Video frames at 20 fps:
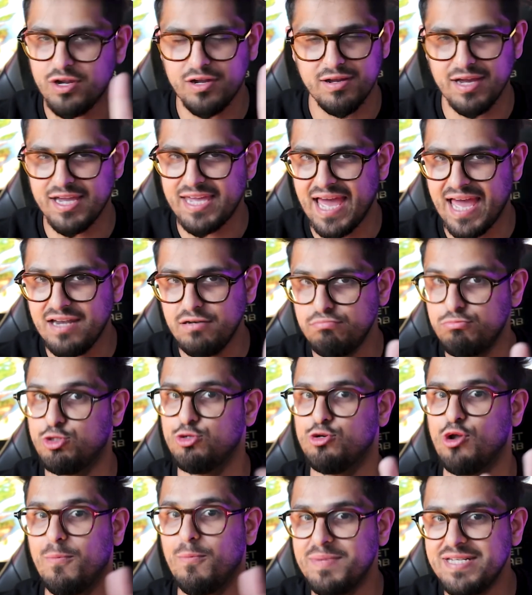Again,
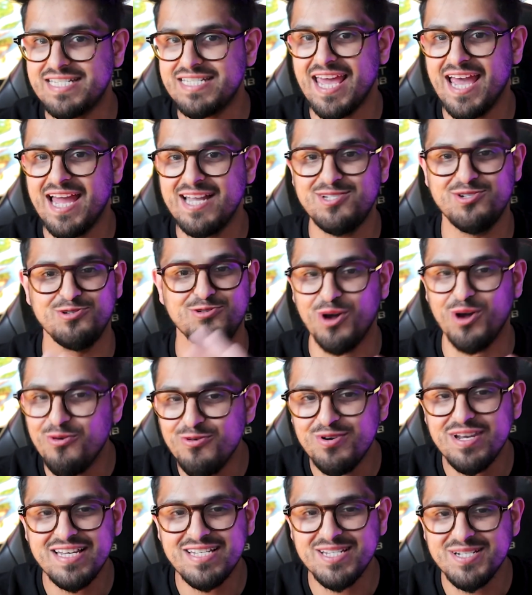do not be scared. You
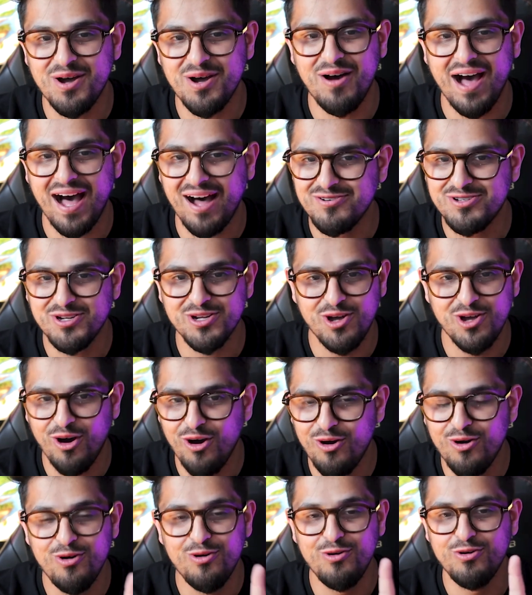don't need to know how to
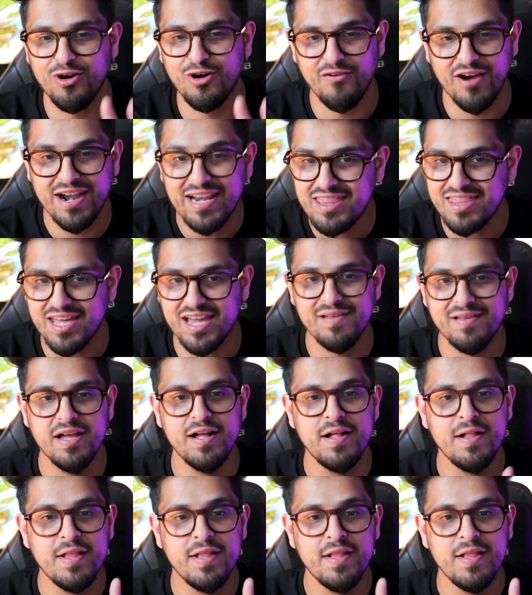code or anything.